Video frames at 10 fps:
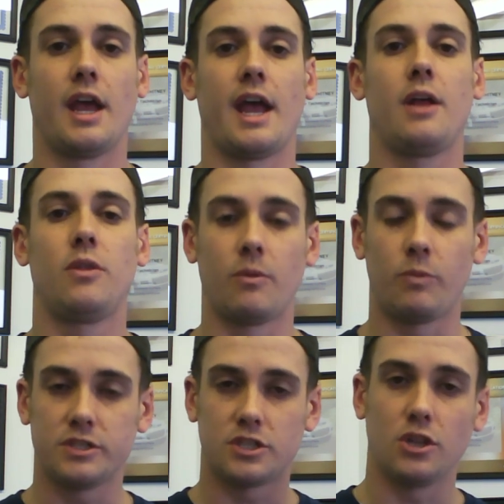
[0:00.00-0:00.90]

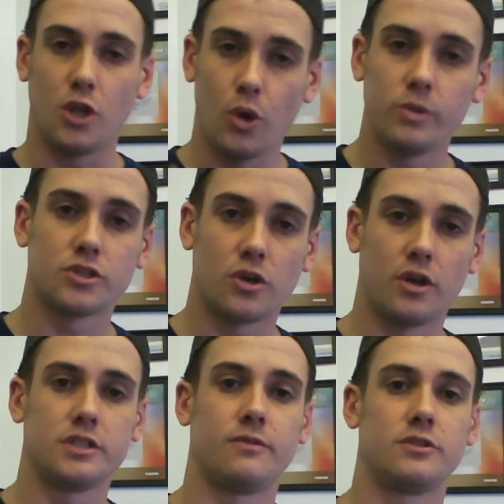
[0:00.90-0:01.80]
what's the lowest
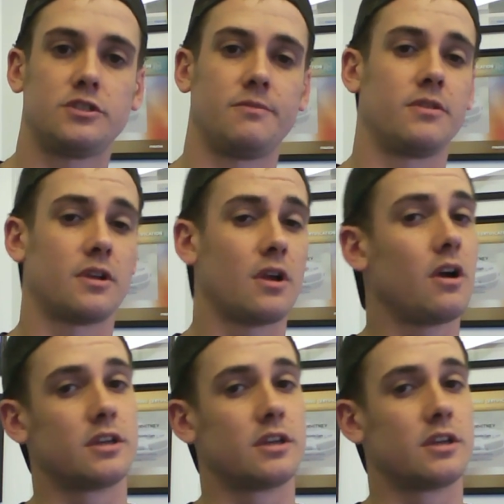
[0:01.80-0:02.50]
cost of ownership for the car?